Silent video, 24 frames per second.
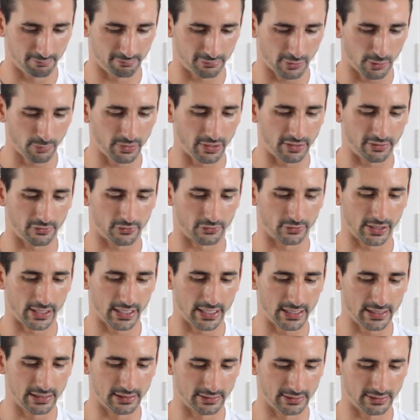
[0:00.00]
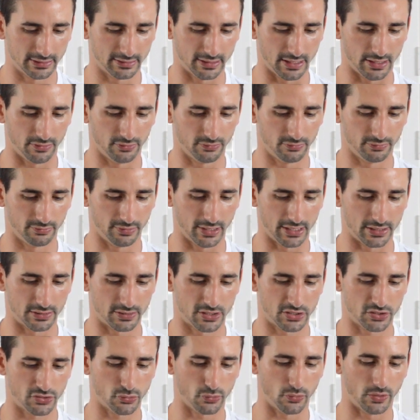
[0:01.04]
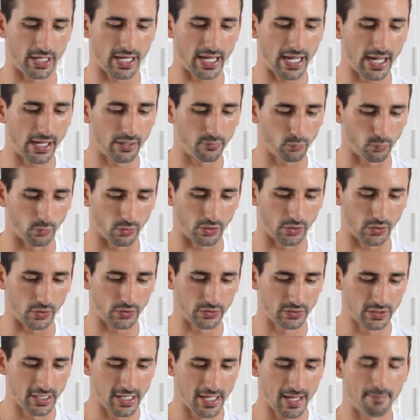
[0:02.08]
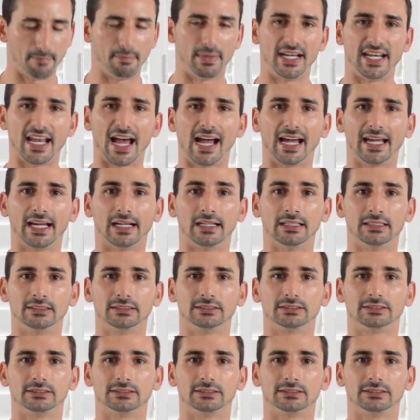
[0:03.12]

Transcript: probably three that stood out were Manea.